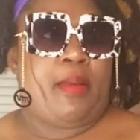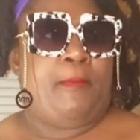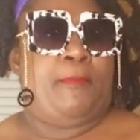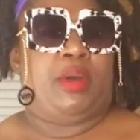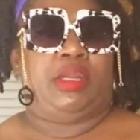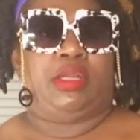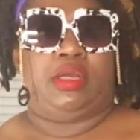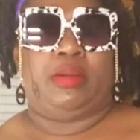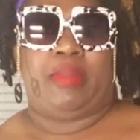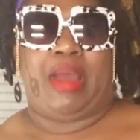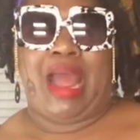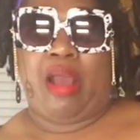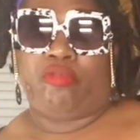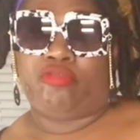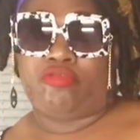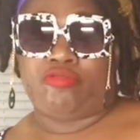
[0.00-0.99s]
But
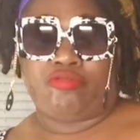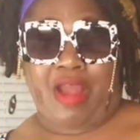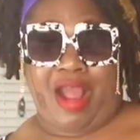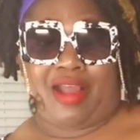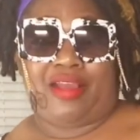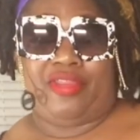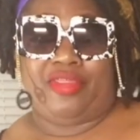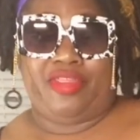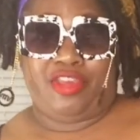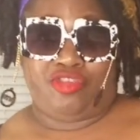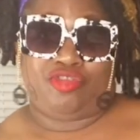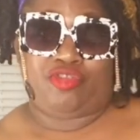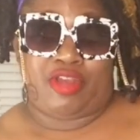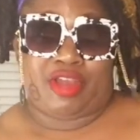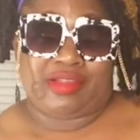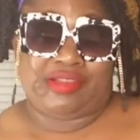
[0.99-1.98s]
I would rock this
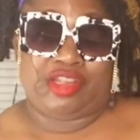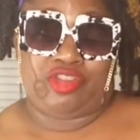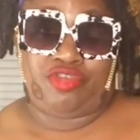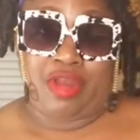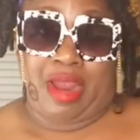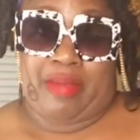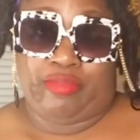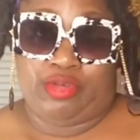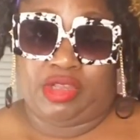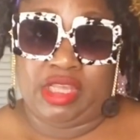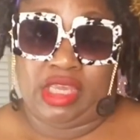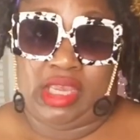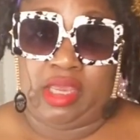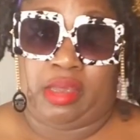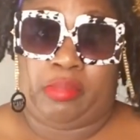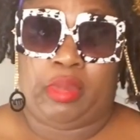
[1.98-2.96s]
dress to the Trap
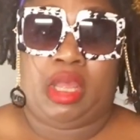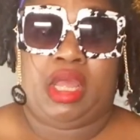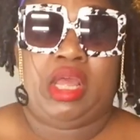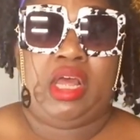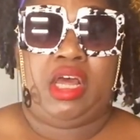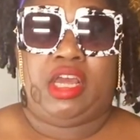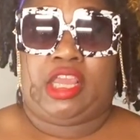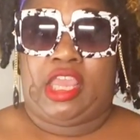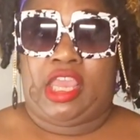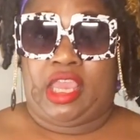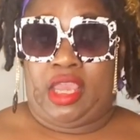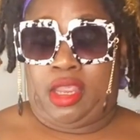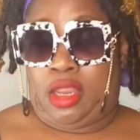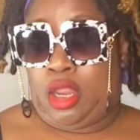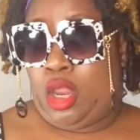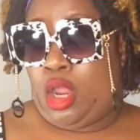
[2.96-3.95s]
Museum.
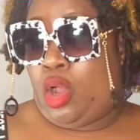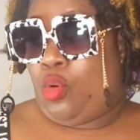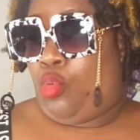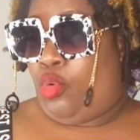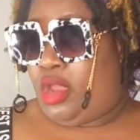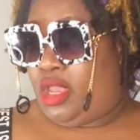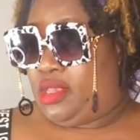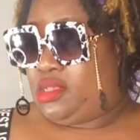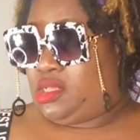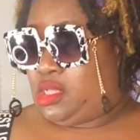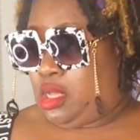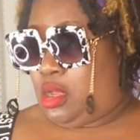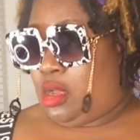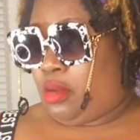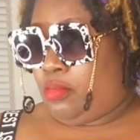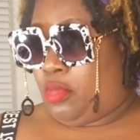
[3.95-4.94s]
Again, with
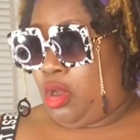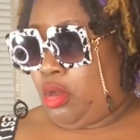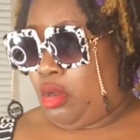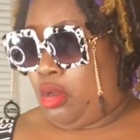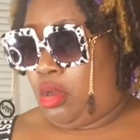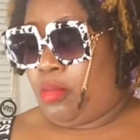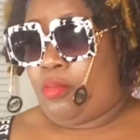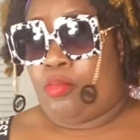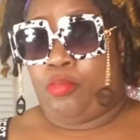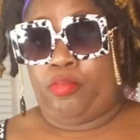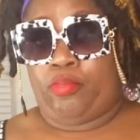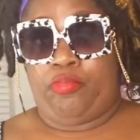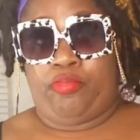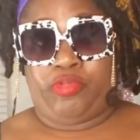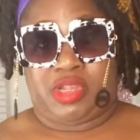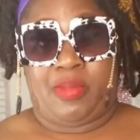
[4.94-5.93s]
some
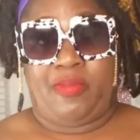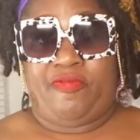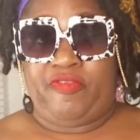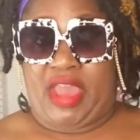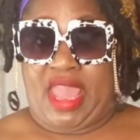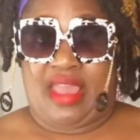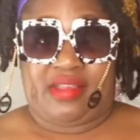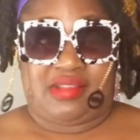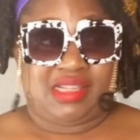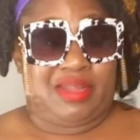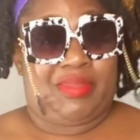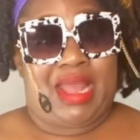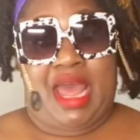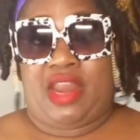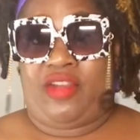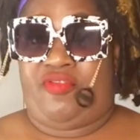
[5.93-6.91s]
Vans, some
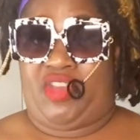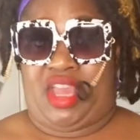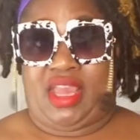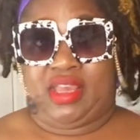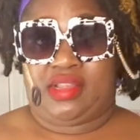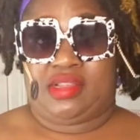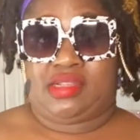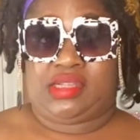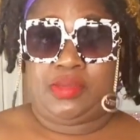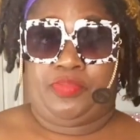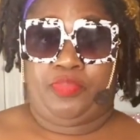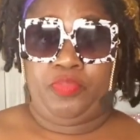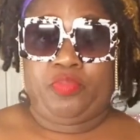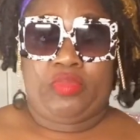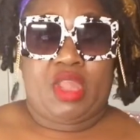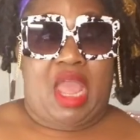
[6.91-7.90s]
kind of Vans.
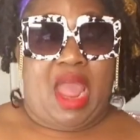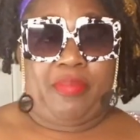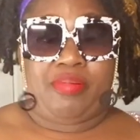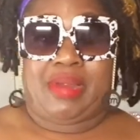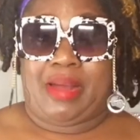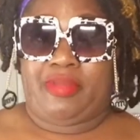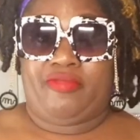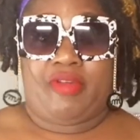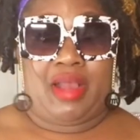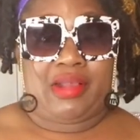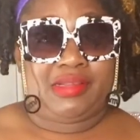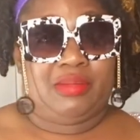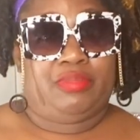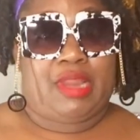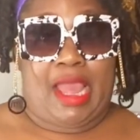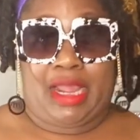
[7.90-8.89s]
I probably rock
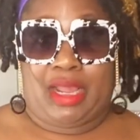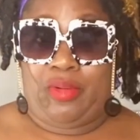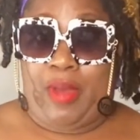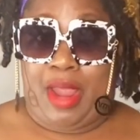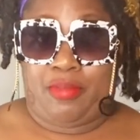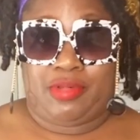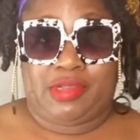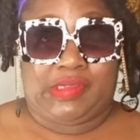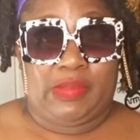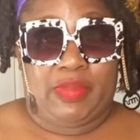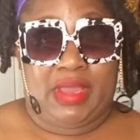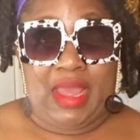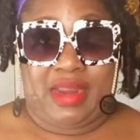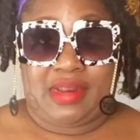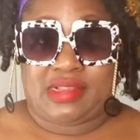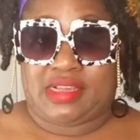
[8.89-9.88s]
some black and white ones, to be
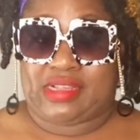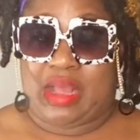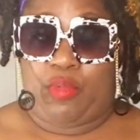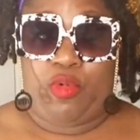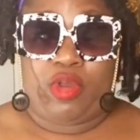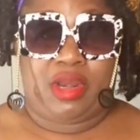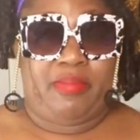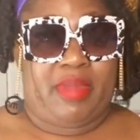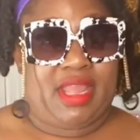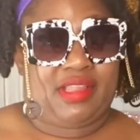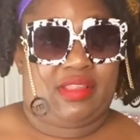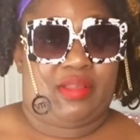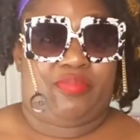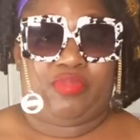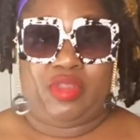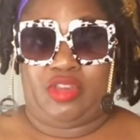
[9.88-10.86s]
honest, because I want to make
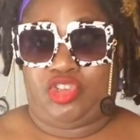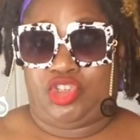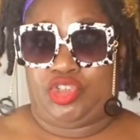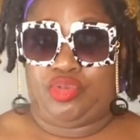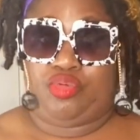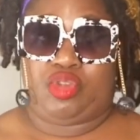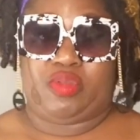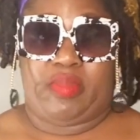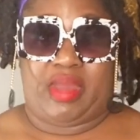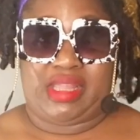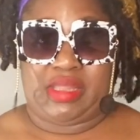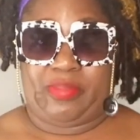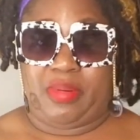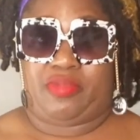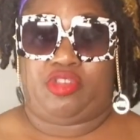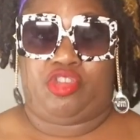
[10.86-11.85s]
the shoes make
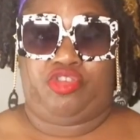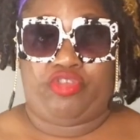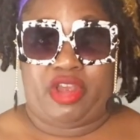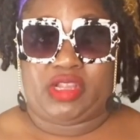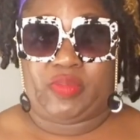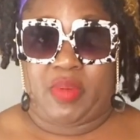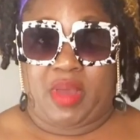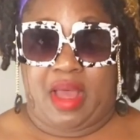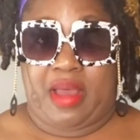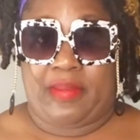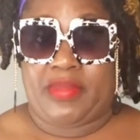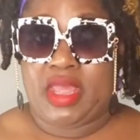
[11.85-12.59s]
the dress pop,